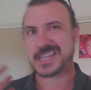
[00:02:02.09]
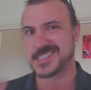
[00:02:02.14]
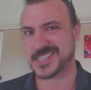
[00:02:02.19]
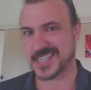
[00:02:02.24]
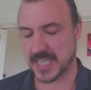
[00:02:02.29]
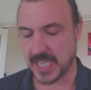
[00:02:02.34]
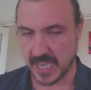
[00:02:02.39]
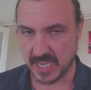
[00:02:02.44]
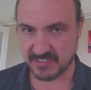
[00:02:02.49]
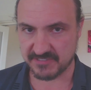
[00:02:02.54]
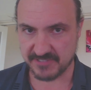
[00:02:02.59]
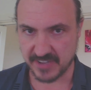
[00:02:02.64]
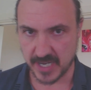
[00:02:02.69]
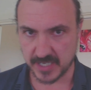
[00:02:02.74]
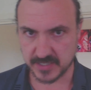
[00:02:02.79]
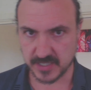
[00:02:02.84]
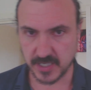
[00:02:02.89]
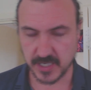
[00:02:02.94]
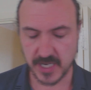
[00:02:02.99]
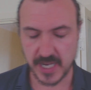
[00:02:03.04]
a K
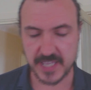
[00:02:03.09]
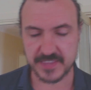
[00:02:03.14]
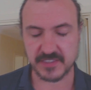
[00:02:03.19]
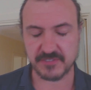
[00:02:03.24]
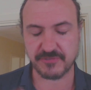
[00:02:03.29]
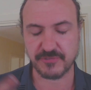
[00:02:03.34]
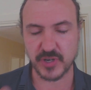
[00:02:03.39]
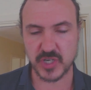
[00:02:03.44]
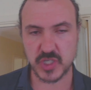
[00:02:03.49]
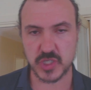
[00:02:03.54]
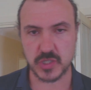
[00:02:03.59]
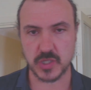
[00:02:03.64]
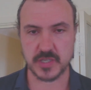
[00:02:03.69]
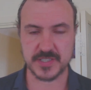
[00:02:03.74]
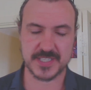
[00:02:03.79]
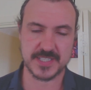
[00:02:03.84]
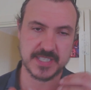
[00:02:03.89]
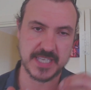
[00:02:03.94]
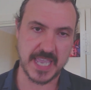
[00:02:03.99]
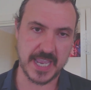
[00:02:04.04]
factor, and the friction loss
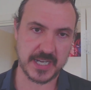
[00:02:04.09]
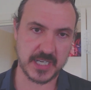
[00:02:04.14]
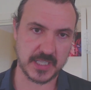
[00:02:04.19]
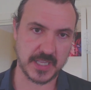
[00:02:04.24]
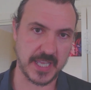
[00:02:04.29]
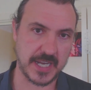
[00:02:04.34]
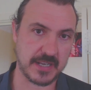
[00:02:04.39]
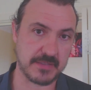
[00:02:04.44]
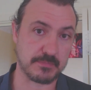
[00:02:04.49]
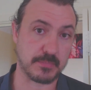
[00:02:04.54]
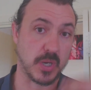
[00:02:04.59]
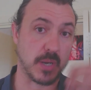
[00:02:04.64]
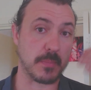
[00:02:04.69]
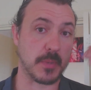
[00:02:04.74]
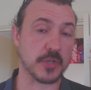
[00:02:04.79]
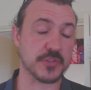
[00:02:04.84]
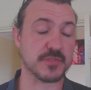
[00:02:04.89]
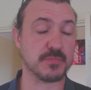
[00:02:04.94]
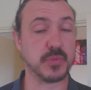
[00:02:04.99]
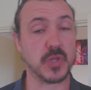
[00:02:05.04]
is calculated by
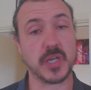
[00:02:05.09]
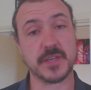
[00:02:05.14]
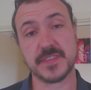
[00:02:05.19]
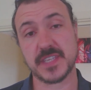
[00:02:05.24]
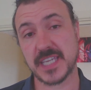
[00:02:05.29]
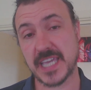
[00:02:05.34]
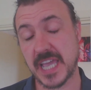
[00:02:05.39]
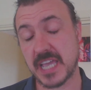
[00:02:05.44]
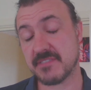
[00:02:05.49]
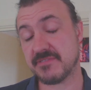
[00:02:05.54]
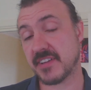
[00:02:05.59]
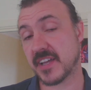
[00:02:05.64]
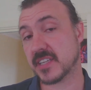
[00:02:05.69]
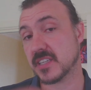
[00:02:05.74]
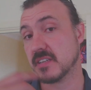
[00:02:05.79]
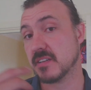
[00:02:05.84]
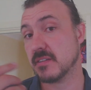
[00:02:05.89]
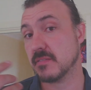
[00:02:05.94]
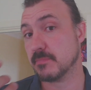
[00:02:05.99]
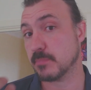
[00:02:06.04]
multiplying the K
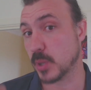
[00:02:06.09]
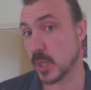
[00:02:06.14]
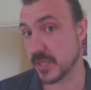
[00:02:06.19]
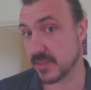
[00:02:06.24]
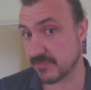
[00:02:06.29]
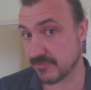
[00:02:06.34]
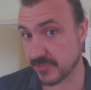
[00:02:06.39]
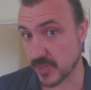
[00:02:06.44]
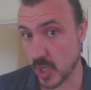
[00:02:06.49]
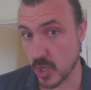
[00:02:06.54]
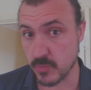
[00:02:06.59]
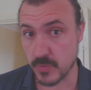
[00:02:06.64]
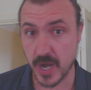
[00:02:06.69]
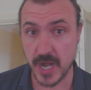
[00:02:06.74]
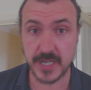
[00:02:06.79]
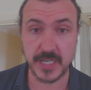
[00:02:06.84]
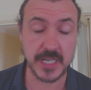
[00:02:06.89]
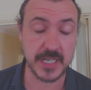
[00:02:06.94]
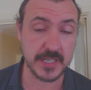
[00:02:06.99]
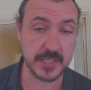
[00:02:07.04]
factor by the flow
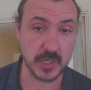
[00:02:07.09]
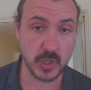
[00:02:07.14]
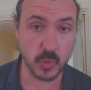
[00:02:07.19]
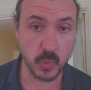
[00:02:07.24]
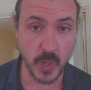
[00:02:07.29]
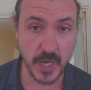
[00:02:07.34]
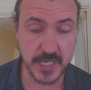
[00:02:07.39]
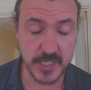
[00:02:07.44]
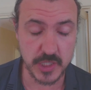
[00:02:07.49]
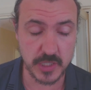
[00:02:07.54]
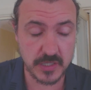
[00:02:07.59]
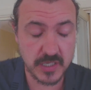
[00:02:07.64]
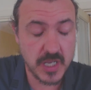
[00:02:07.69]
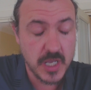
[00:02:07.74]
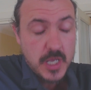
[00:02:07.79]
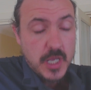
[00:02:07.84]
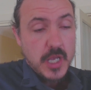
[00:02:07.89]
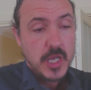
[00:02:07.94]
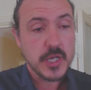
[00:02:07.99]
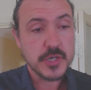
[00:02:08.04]
rate in an equation
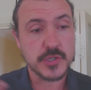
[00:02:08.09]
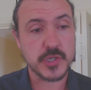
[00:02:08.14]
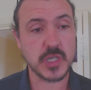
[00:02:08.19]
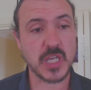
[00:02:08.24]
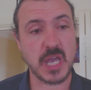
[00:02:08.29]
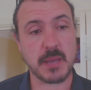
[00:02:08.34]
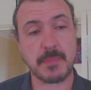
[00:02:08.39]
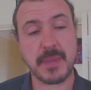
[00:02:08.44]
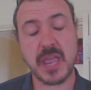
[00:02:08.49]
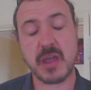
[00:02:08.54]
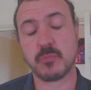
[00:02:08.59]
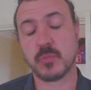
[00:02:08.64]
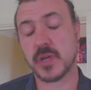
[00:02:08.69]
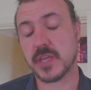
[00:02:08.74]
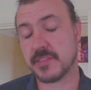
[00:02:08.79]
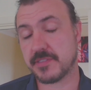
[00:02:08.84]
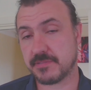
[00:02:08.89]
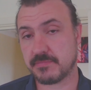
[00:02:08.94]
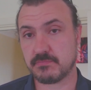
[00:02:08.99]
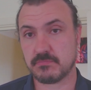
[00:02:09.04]
to come out
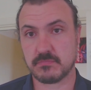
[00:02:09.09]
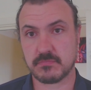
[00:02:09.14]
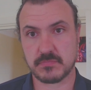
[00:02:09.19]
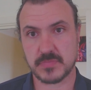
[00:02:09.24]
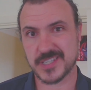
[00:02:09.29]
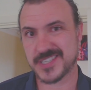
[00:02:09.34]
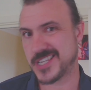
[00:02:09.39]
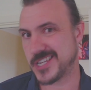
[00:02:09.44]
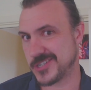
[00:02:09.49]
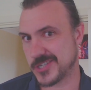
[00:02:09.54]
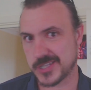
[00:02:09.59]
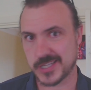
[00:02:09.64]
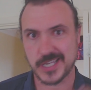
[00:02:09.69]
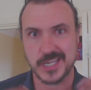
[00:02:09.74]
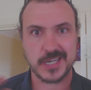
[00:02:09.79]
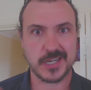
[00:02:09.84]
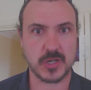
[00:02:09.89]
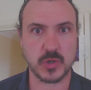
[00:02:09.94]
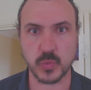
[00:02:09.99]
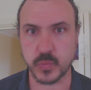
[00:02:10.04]
with essentially
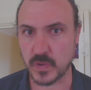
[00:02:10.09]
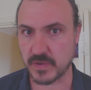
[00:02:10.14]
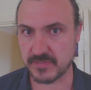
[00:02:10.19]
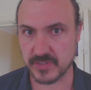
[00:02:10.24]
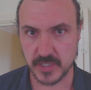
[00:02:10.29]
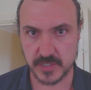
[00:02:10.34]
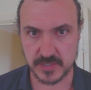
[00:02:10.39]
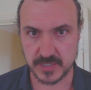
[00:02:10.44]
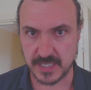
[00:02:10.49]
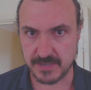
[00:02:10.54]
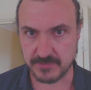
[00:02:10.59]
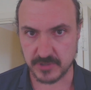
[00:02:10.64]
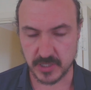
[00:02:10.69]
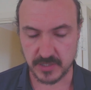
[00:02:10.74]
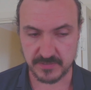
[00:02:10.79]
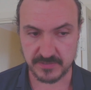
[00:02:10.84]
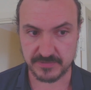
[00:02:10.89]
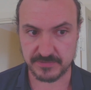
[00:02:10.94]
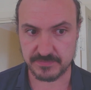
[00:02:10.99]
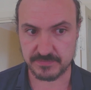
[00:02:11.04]
an equivalent level
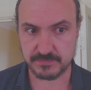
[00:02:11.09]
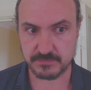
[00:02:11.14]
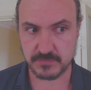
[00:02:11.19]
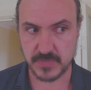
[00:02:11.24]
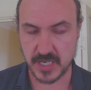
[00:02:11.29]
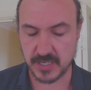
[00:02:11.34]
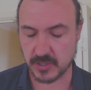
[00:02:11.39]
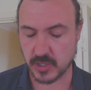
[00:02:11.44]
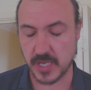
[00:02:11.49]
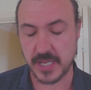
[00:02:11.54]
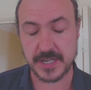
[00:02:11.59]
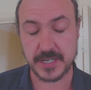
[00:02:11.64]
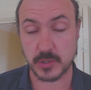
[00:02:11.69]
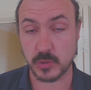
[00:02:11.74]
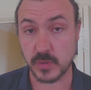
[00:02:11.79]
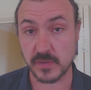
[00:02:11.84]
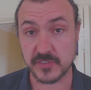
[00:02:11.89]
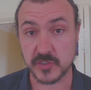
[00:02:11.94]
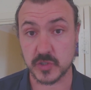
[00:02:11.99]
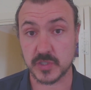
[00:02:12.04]
of an
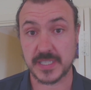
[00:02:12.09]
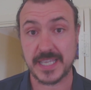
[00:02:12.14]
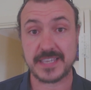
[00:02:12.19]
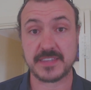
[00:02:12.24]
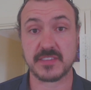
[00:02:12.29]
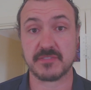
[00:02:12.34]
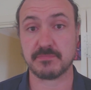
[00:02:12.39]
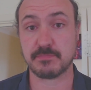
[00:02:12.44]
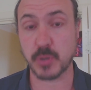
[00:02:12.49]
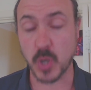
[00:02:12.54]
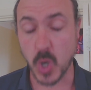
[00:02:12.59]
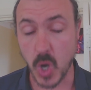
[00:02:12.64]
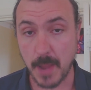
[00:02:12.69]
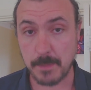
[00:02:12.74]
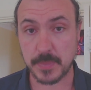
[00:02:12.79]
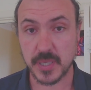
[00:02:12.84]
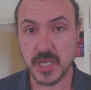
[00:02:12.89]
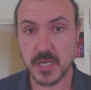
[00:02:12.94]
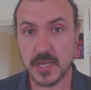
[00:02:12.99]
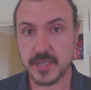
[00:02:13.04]
equivalent length of
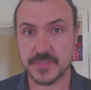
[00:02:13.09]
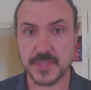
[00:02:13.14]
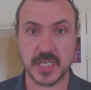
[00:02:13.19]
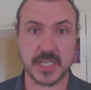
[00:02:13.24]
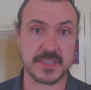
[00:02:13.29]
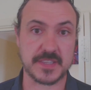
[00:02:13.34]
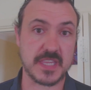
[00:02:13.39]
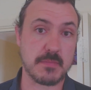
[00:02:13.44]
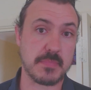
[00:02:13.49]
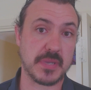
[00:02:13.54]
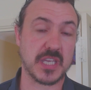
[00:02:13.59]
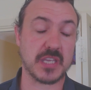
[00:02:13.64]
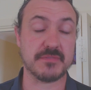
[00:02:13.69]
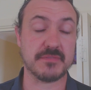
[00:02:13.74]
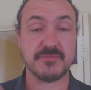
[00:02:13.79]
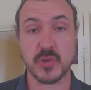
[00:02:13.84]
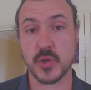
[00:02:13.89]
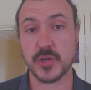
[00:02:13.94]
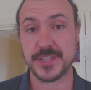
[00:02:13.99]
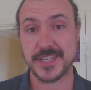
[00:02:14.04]
pipe that can then be
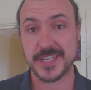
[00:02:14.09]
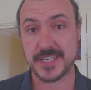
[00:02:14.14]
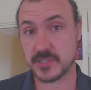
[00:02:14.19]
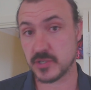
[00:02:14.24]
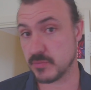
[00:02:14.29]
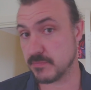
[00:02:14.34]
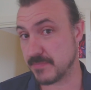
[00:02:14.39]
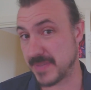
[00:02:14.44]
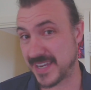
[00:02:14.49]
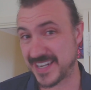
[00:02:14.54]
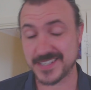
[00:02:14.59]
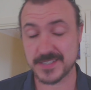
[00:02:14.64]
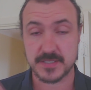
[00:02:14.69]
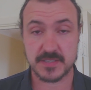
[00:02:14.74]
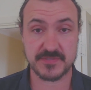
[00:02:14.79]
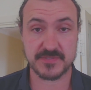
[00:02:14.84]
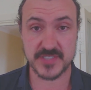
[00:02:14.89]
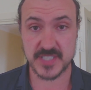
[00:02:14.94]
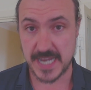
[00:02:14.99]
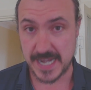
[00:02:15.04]
converted into meters
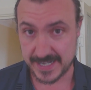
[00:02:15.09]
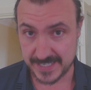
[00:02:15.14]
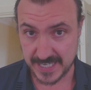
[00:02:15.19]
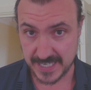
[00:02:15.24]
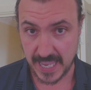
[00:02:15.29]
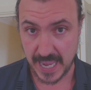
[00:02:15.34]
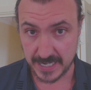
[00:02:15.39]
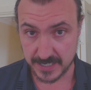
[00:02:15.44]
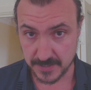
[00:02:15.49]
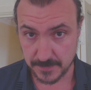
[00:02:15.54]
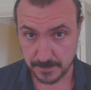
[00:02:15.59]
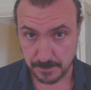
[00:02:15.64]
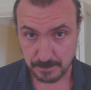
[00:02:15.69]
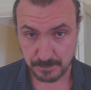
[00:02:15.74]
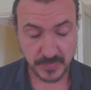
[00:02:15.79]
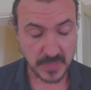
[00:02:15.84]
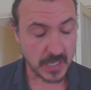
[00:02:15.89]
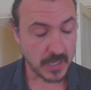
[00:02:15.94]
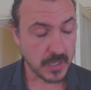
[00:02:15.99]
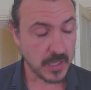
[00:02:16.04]
of static head.
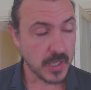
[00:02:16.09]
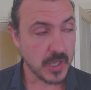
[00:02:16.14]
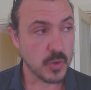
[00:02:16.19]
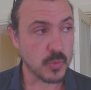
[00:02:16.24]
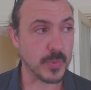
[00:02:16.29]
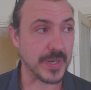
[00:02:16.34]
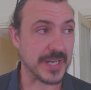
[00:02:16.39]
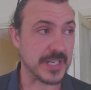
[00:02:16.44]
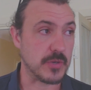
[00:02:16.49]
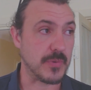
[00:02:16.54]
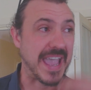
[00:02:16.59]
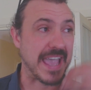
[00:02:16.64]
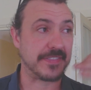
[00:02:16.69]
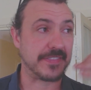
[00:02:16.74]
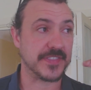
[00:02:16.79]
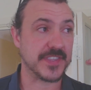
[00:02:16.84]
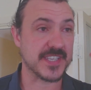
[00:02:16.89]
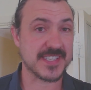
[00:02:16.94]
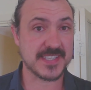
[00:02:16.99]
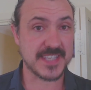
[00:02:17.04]
When you add
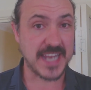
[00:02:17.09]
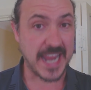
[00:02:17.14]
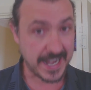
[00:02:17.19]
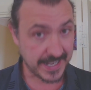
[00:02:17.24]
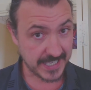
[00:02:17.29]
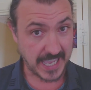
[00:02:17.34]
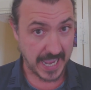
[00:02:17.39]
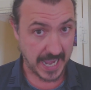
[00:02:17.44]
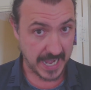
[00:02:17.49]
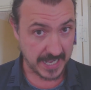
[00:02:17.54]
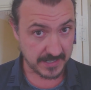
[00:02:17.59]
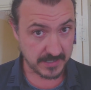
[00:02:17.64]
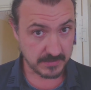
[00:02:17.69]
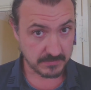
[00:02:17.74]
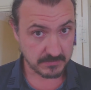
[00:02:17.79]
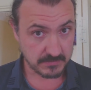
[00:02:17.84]
the static head,